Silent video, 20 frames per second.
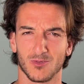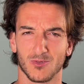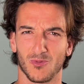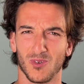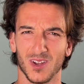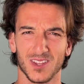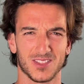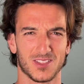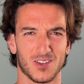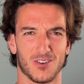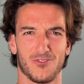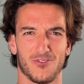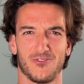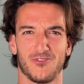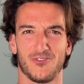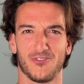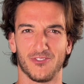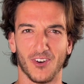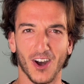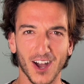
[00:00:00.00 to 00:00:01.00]
What the
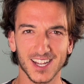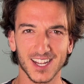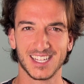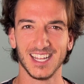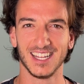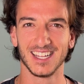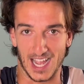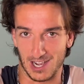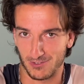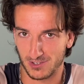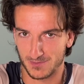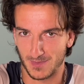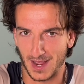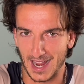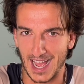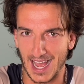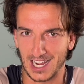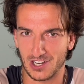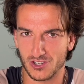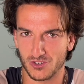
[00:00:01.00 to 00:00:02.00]
fuck? That was my
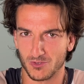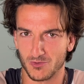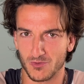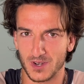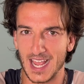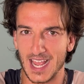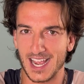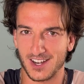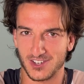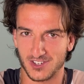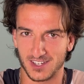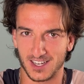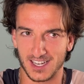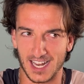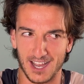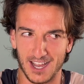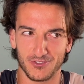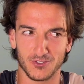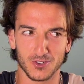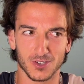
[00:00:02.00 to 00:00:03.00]
actual reaction, and
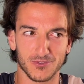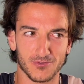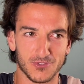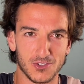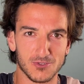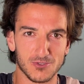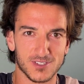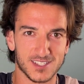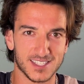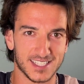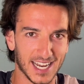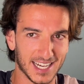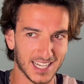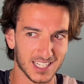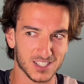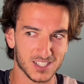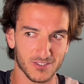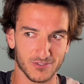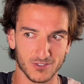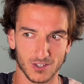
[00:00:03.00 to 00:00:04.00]
after a few
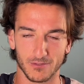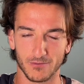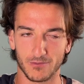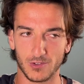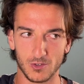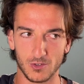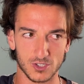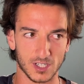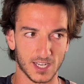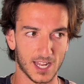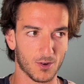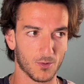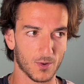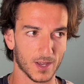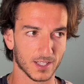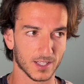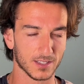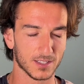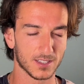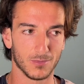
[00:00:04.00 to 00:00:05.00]
seconds of confusion, I
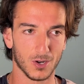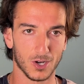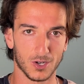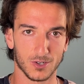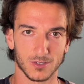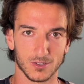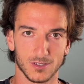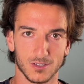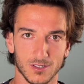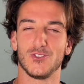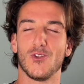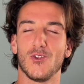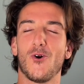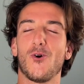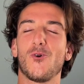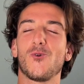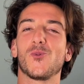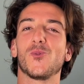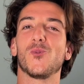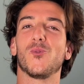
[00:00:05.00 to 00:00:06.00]
went, bro,
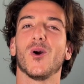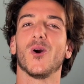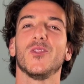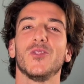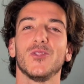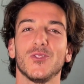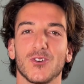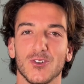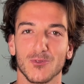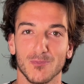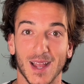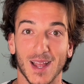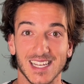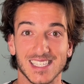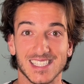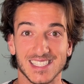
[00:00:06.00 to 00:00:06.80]
no wonder my